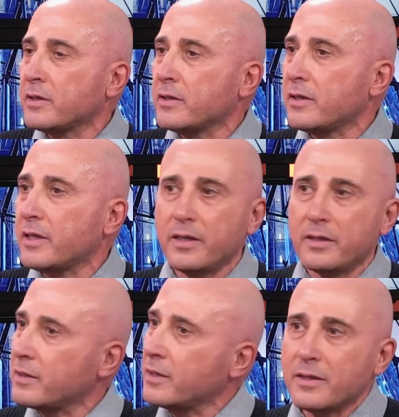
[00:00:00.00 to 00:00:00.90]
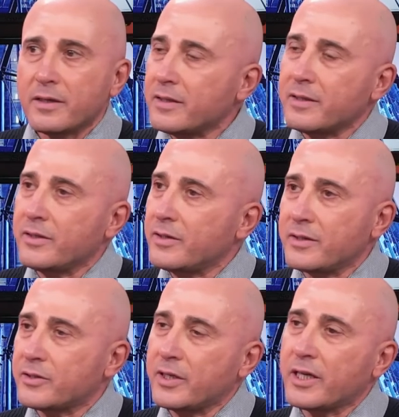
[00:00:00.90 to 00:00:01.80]
then
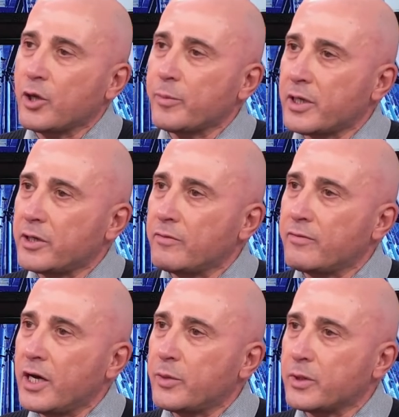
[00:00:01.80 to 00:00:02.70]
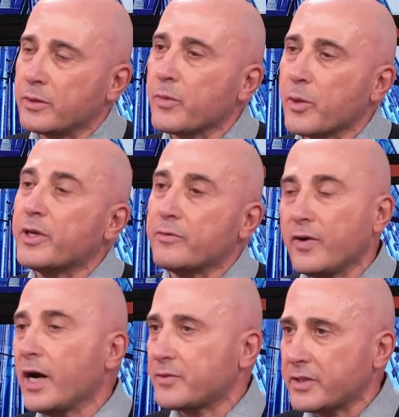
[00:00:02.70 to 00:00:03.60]
it's economically not viable, but at
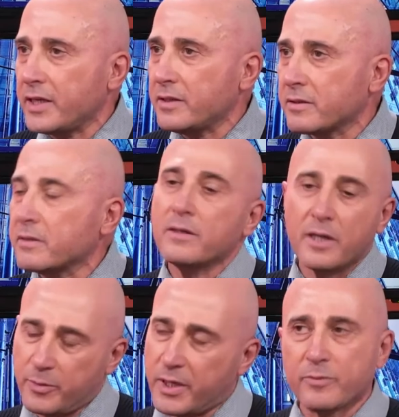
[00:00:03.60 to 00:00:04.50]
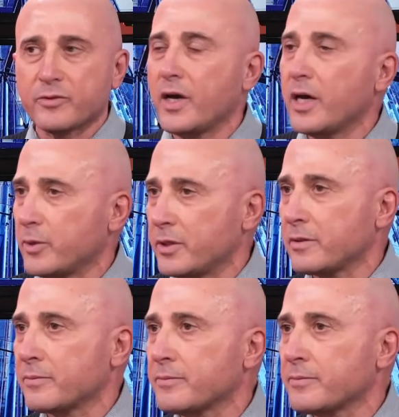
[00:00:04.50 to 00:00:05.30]
5 cents it becomes viable.